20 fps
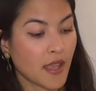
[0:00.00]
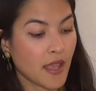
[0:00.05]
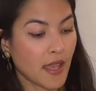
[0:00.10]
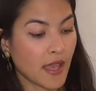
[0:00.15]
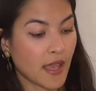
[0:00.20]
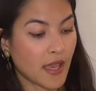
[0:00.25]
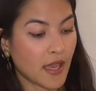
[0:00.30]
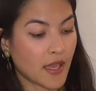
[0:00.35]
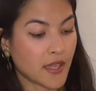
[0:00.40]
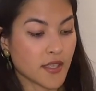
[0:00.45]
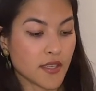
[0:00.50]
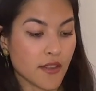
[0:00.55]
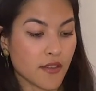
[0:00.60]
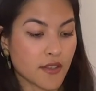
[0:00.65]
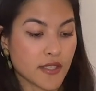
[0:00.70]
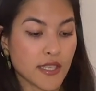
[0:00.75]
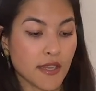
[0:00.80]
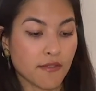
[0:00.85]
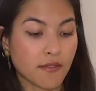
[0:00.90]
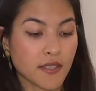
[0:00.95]
And
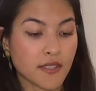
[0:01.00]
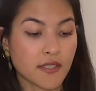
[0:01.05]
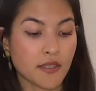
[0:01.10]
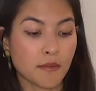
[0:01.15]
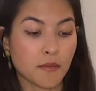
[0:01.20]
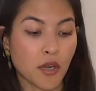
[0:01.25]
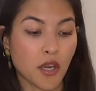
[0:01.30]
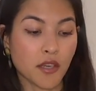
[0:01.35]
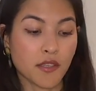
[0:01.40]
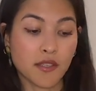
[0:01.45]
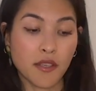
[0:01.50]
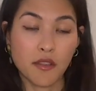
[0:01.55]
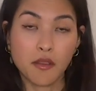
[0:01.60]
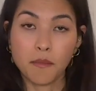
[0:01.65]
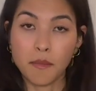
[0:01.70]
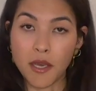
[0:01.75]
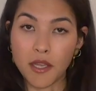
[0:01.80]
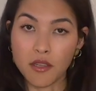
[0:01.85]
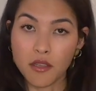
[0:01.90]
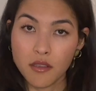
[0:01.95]
there's definitely some marks on the
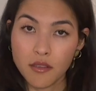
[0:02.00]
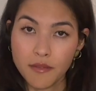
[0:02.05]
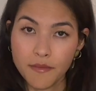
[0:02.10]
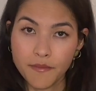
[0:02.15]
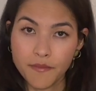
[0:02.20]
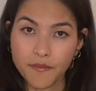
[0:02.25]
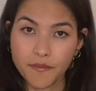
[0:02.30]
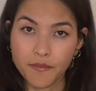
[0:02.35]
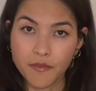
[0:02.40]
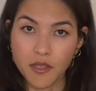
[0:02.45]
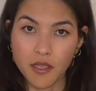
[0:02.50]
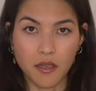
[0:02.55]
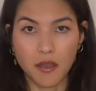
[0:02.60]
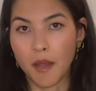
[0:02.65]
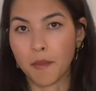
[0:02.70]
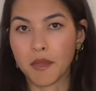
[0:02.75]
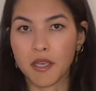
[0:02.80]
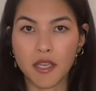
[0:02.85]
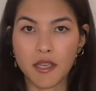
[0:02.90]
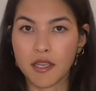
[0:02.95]
metal. I
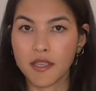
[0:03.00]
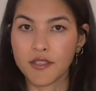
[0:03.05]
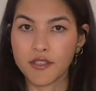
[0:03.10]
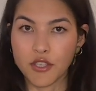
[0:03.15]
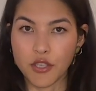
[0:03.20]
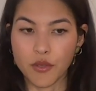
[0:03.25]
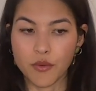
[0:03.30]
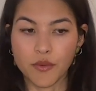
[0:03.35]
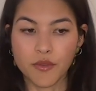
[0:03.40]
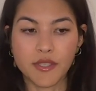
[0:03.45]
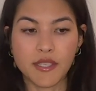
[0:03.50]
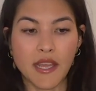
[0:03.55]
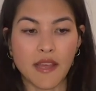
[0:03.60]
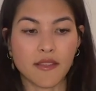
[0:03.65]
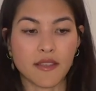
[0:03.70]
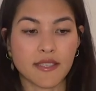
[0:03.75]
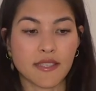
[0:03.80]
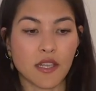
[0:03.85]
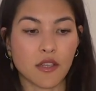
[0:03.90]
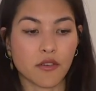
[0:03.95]
mean, it is used, and
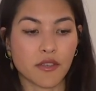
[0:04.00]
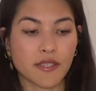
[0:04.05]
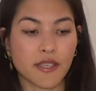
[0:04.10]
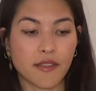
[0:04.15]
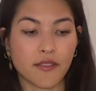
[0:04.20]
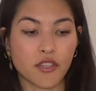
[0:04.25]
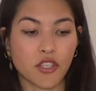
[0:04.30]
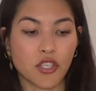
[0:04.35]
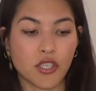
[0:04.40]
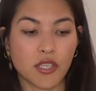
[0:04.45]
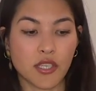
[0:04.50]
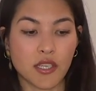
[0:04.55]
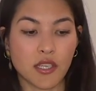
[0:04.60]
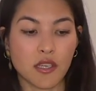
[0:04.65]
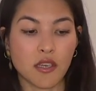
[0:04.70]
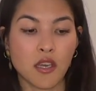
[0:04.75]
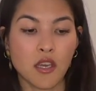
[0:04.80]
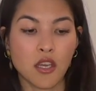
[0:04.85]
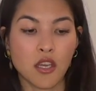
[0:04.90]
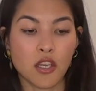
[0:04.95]
the seller said that
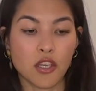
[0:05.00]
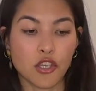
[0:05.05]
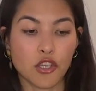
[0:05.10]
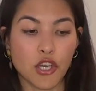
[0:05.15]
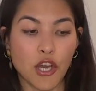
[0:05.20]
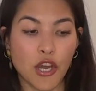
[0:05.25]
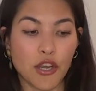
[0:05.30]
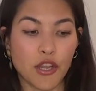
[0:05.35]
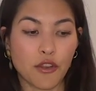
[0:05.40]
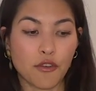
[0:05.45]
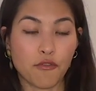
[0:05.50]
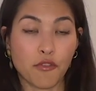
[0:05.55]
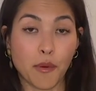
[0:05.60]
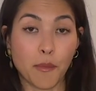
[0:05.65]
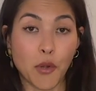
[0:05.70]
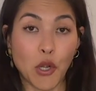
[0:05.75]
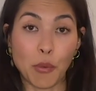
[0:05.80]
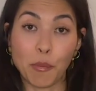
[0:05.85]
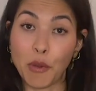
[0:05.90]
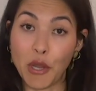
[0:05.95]
she got it from
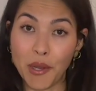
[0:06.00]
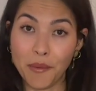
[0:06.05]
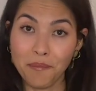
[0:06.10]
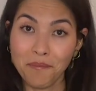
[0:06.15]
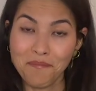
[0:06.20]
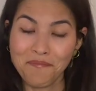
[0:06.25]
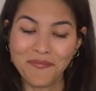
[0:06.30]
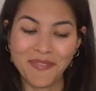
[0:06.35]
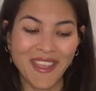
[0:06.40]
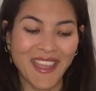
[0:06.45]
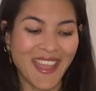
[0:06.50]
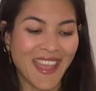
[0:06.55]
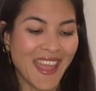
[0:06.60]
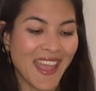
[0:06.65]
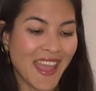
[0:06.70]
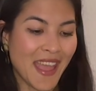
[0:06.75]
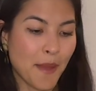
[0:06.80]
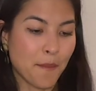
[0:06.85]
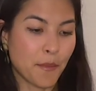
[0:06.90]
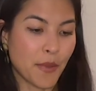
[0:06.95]
her mom,
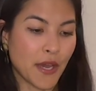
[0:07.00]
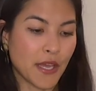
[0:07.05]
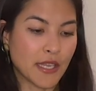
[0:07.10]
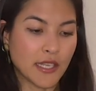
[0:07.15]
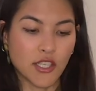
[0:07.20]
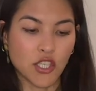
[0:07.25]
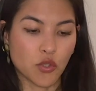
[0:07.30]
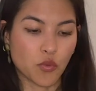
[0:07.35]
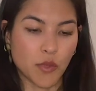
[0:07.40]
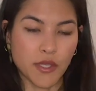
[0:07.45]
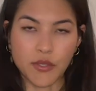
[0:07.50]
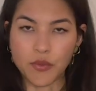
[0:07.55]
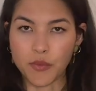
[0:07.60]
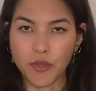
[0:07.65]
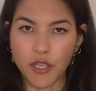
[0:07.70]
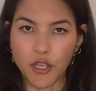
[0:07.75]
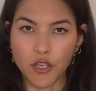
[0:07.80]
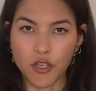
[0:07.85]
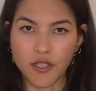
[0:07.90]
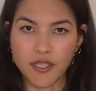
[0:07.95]
but it just wasn't
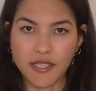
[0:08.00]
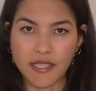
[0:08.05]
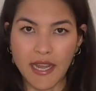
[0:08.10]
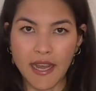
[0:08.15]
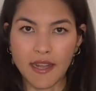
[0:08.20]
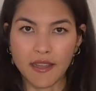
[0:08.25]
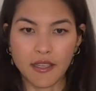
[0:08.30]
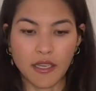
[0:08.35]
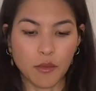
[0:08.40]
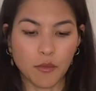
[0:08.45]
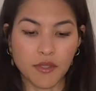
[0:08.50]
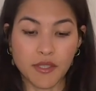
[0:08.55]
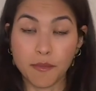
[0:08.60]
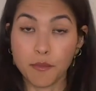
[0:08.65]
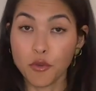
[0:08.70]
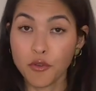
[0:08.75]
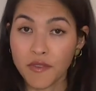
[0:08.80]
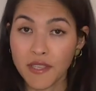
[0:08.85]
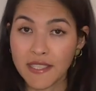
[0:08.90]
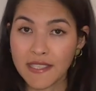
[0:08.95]
really her style, and it was a
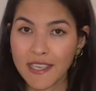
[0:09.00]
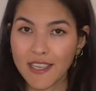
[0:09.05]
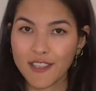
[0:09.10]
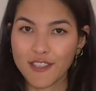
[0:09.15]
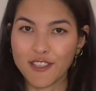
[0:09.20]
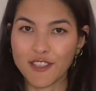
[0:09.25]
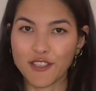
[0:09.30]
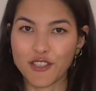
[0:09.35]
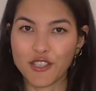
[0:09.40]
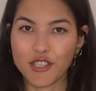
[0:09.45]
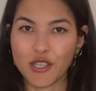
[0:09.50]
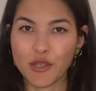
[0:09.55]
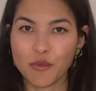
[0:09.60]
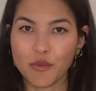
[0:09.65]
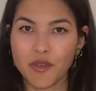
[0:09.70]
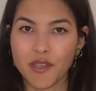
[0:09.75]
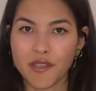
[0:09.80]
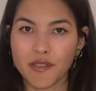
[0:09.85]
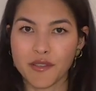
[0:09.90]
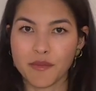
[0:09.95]
moving sale since she
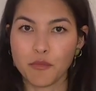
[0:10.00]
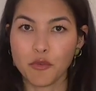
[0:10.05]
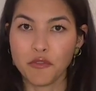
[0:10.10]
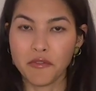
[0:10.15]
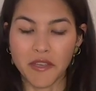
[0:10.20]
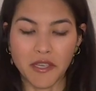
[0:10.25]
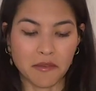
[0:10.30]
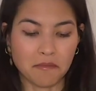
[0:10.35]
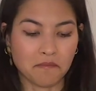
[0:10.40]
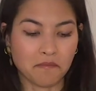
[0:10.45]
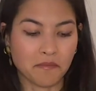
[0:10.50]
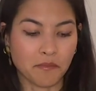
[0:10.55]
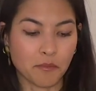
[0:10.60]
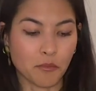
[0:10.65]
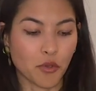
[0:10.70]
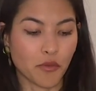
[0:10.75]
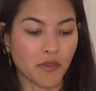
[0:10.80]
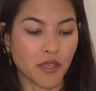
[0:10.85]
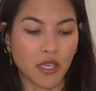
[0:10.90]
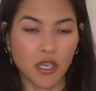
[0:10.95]
was
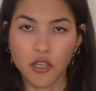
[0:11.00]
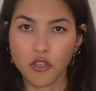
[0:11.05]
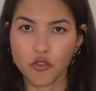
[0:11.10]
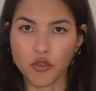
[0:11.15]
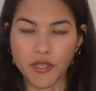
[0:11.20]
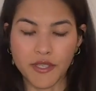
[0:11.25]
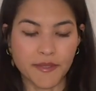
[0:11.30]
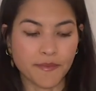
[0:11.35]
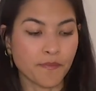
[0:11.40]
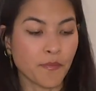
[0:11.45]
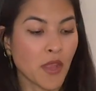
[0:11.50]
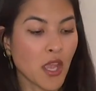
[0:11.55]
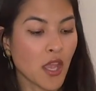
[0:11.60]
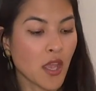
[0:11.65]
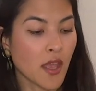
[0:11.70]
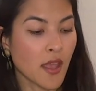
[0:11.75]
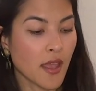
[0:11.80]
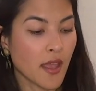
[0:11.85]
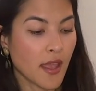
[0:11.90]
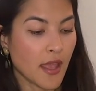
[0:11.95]
moving countries.
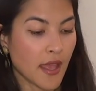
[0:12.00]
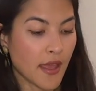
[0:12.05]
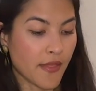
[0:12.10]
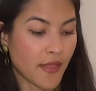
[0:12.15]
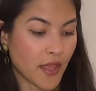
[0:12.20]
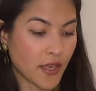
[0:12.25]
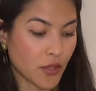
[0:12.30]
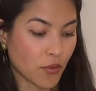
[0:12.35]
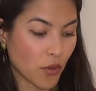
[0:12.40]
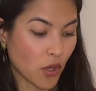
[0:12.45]
And then you